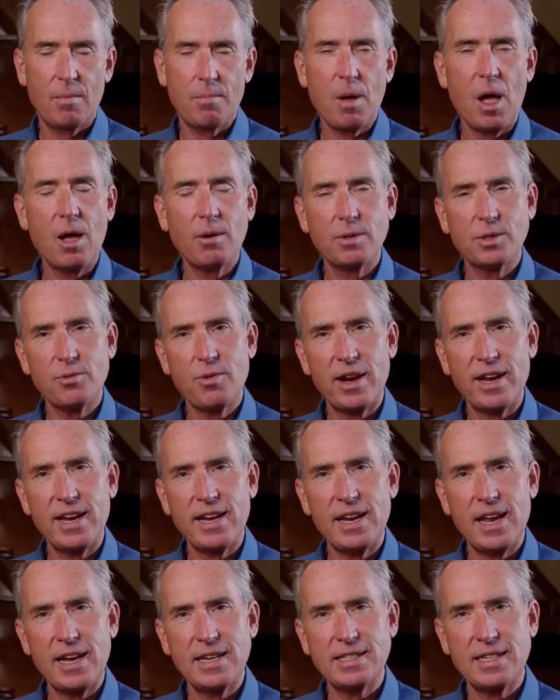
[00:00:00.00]
Paul was
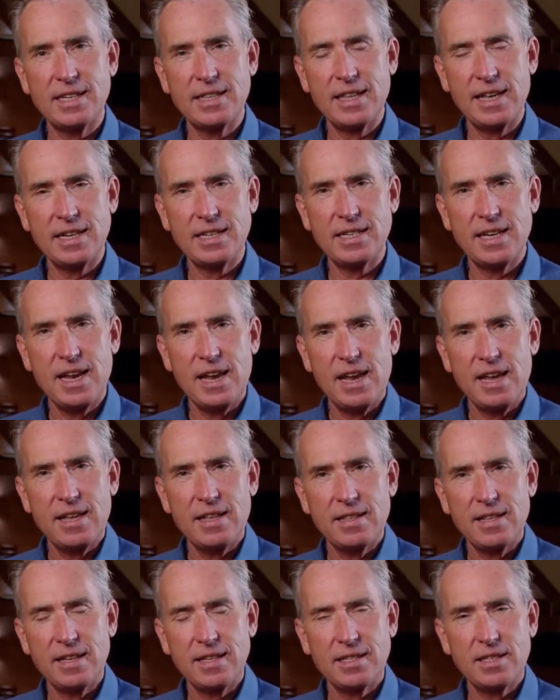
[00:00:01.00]
recognizing that
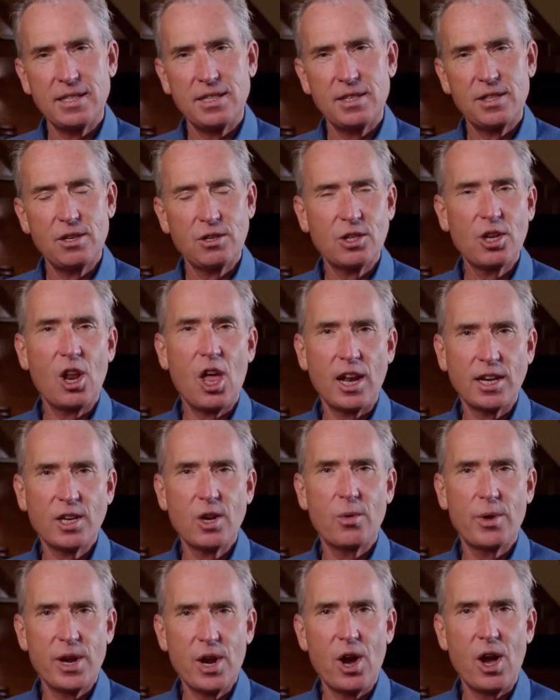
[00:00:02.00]
there's a lot
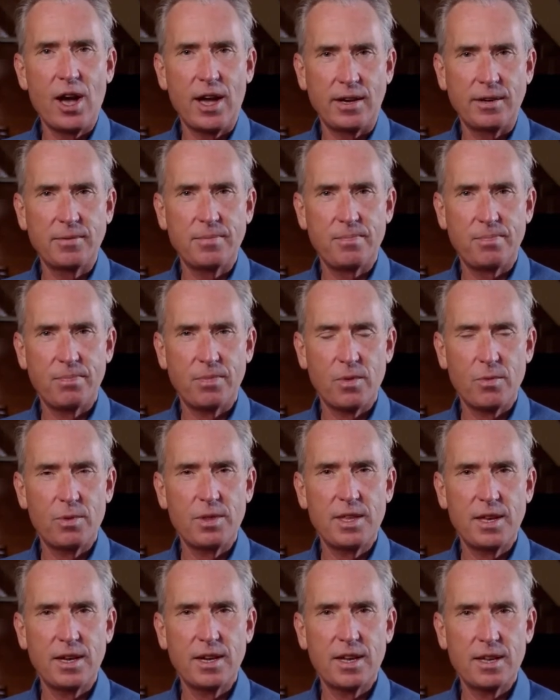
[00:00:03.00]
going on
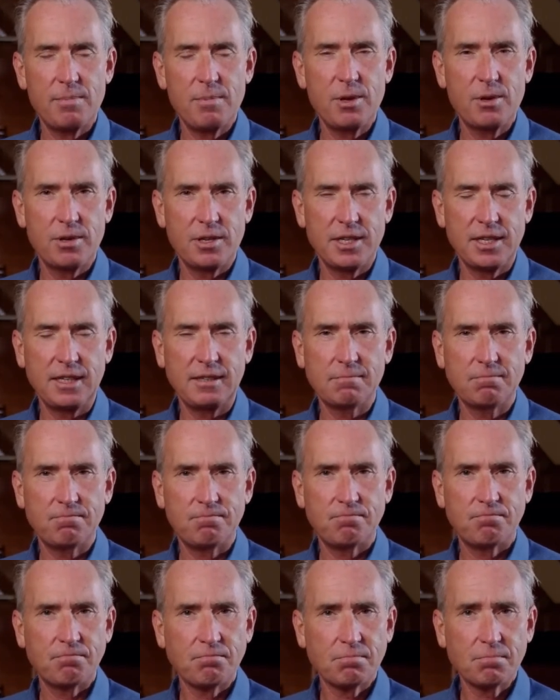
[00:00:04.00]
within a community
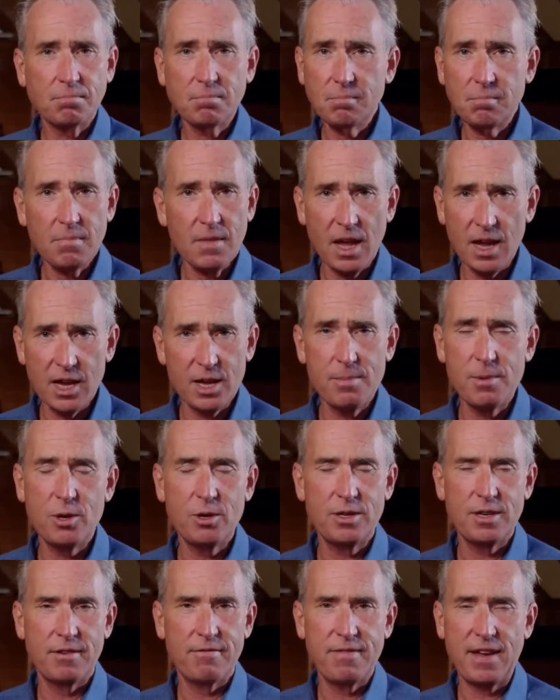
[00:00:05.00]

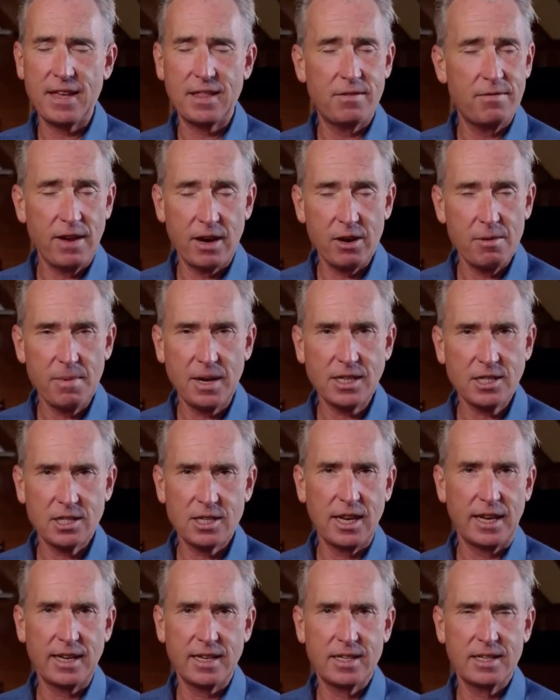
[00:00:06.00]
of faith, very
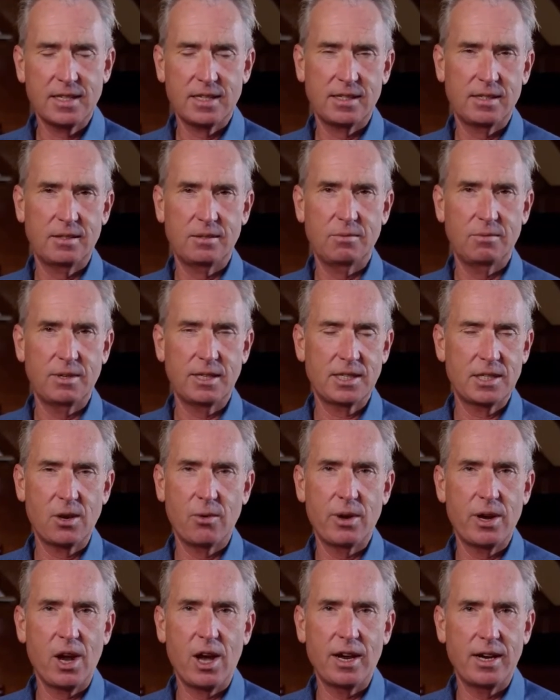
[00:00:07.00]
much like what's
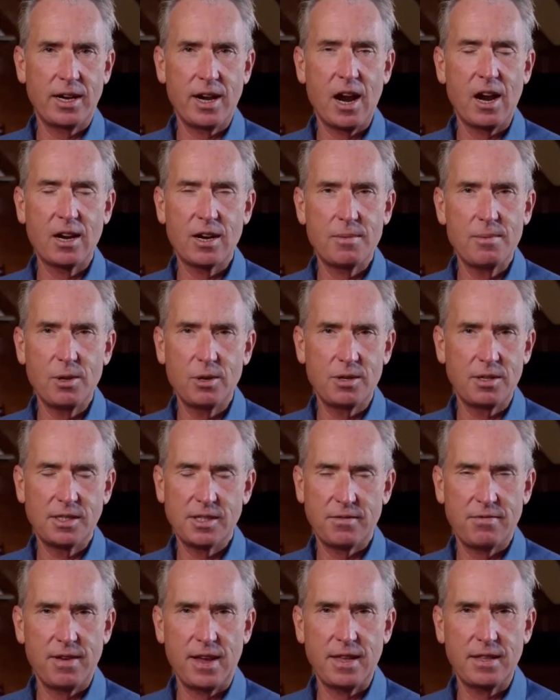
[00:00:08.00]
going on in our
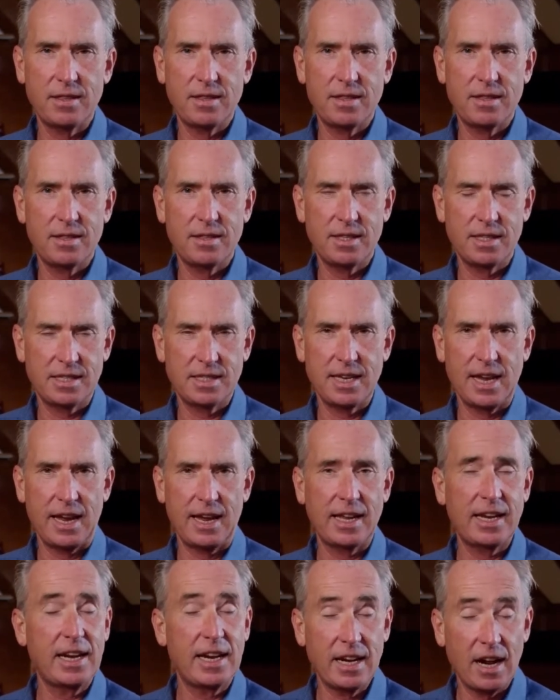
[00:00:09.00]
communities of faith this
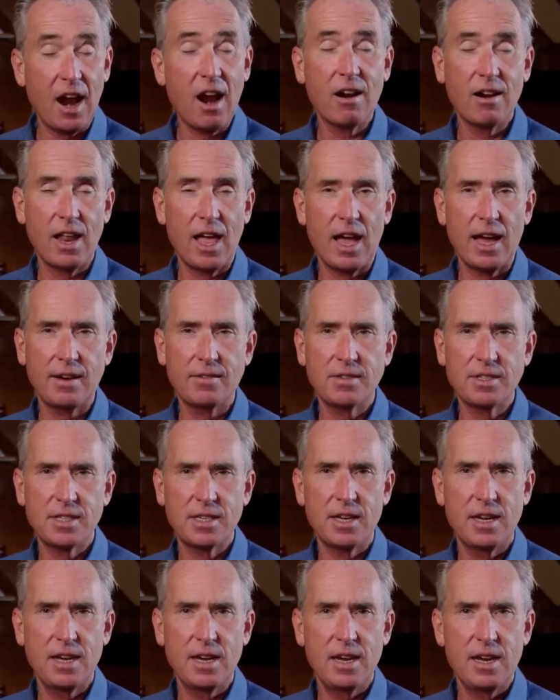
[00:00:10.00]
day and in our lives.